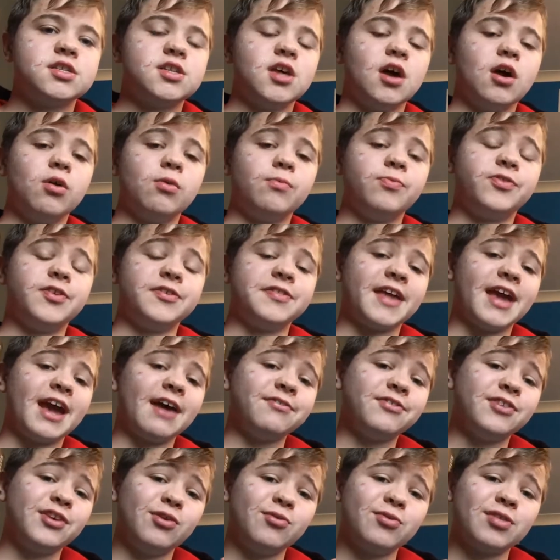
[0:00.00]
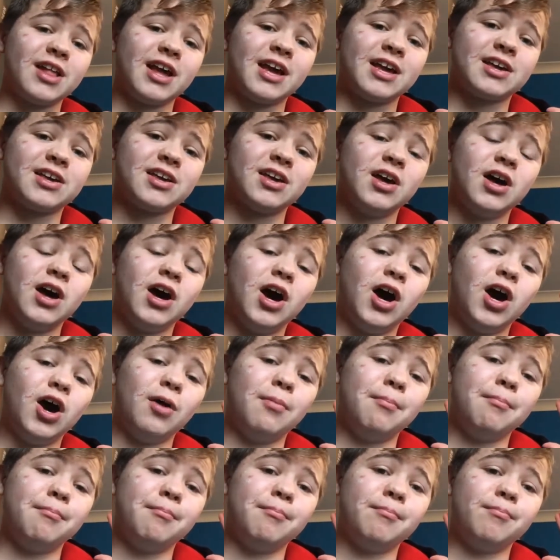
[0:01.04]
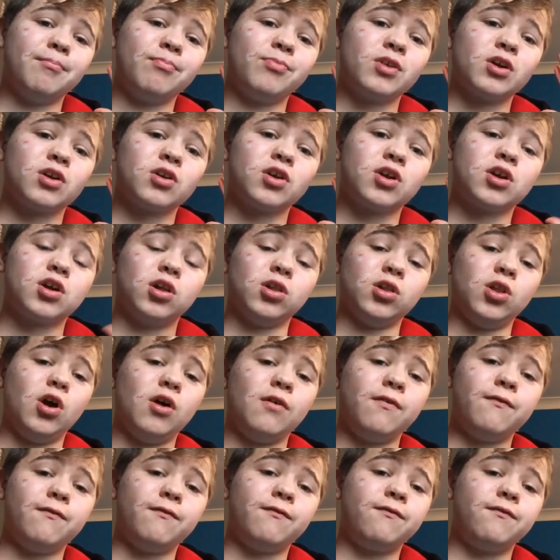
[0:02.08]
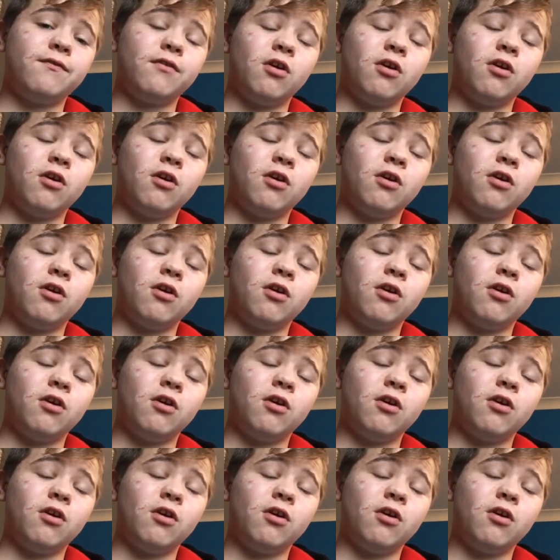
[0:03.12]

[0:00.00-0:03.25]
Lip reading: So did they have to use like cloth